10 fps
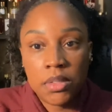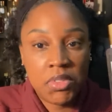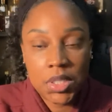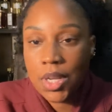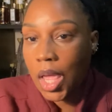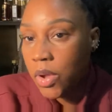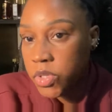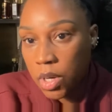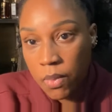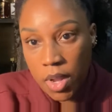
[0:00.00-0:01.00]
just
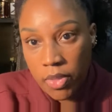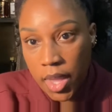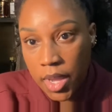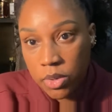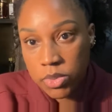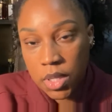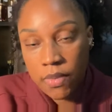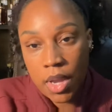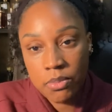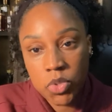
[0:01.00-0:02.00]
lounging around the house.
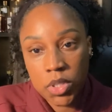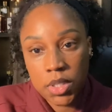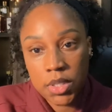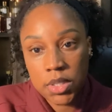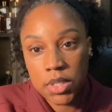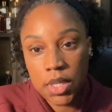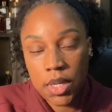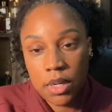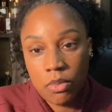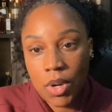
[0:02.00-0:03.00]
If I'm just
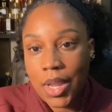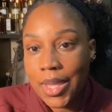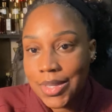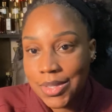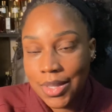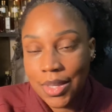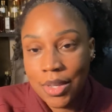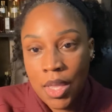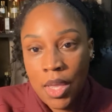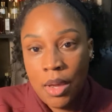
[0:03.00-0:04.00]

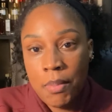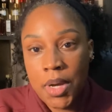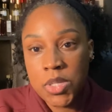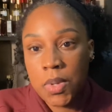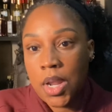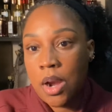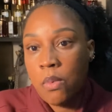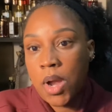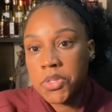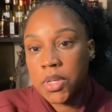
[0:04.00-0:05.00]
relaxing, my husband and I are
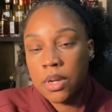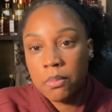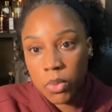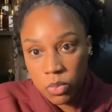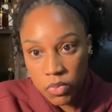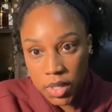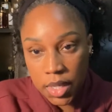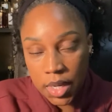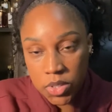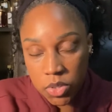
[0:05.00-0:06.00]
watching a movie
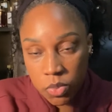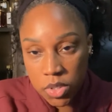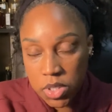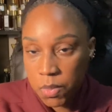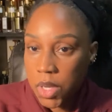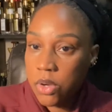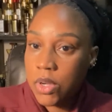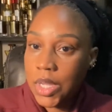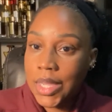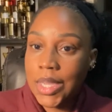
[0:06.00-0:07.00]
and I just want to smell
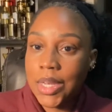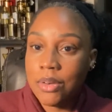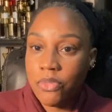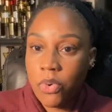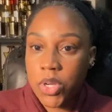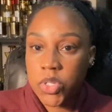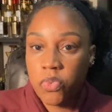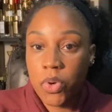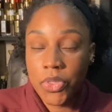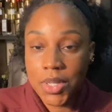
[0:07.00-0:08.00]
clean and fresh
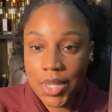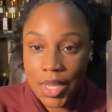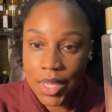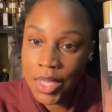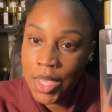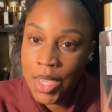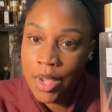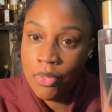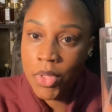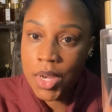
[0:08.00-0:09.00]
for the day,
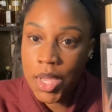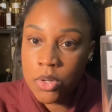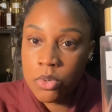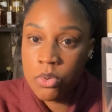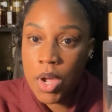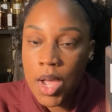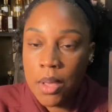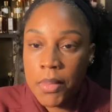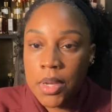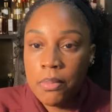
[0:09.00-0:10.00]
then I do
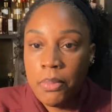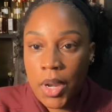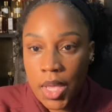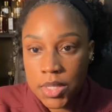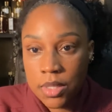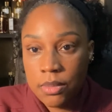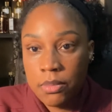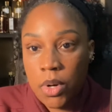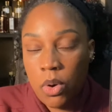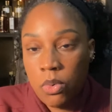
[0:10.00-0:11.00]
Almond
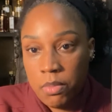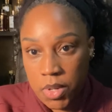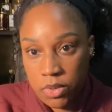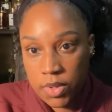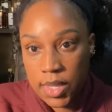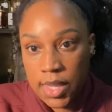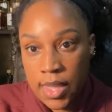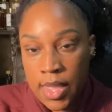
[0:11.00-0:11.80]
Blossom Oat Milk.